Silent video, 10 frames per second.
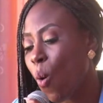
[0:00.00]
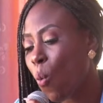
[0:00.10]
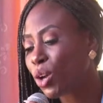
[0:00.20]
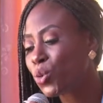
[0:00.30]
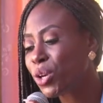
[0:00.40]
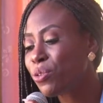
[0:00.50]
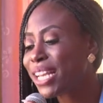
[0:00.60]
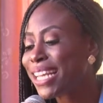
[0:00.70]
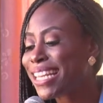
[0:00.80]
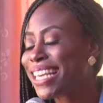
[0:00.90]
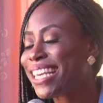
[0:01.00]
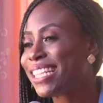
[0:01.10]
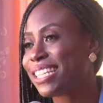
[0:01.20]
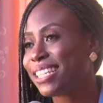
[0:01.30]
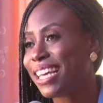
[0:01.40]
what we really
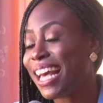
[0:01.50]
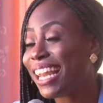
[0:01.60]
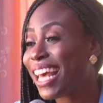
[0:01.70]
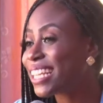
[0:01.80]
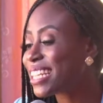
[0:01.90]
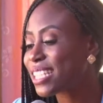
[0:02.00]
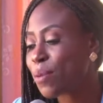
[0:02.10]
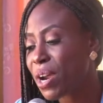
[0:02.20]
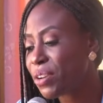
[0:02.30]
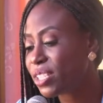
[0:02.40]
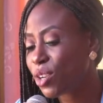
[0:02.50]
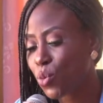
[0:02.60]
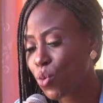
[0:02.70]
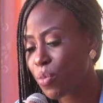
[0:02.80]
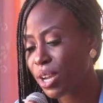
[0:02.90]
need, like the
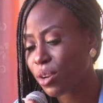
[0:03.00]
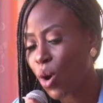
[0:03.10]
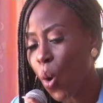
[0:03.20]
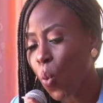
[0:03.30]
Samaritan woman,